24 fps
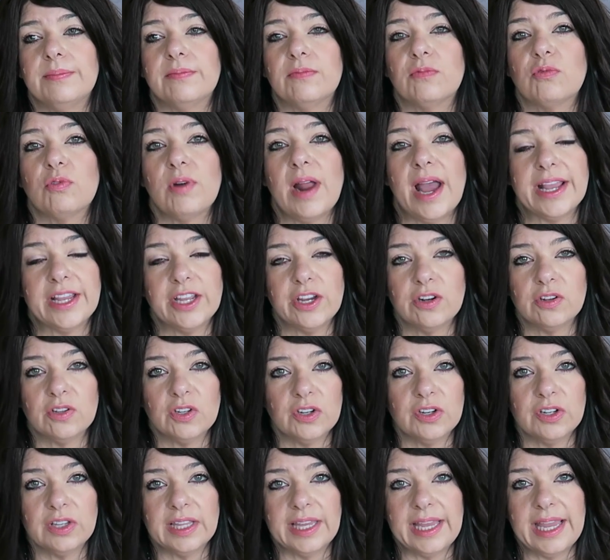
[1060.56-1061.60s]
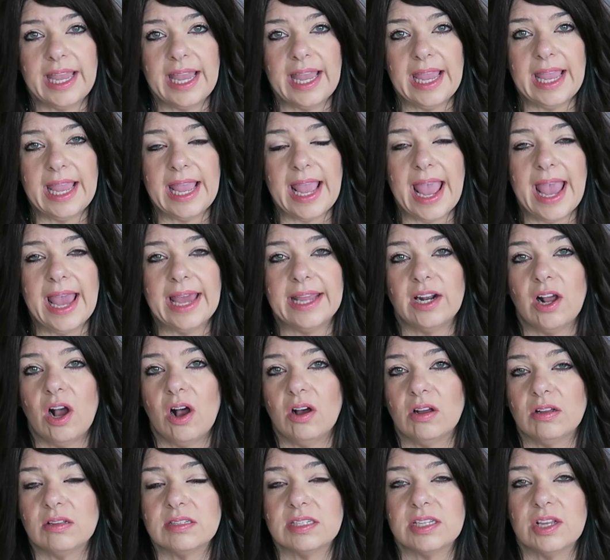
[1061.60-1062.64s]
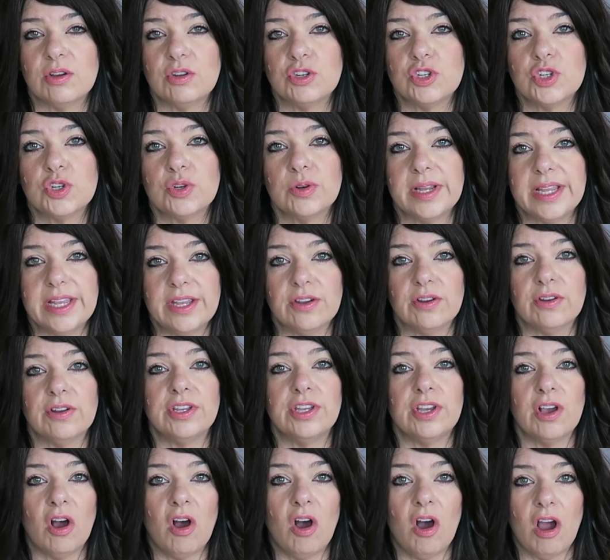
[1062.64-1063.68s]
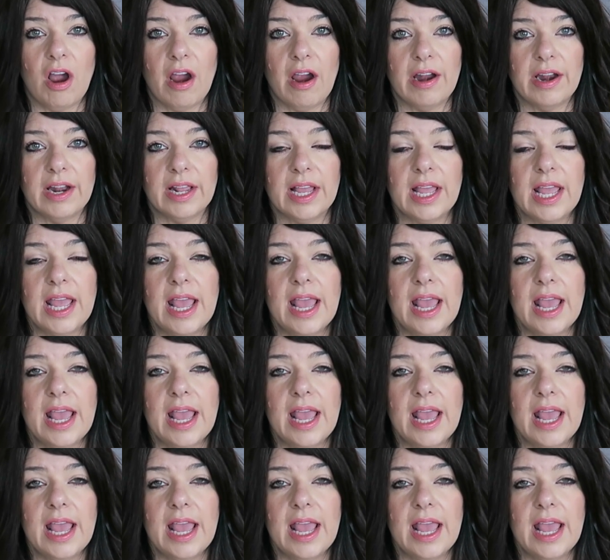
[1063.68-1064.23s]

regularly, and also treat your yard.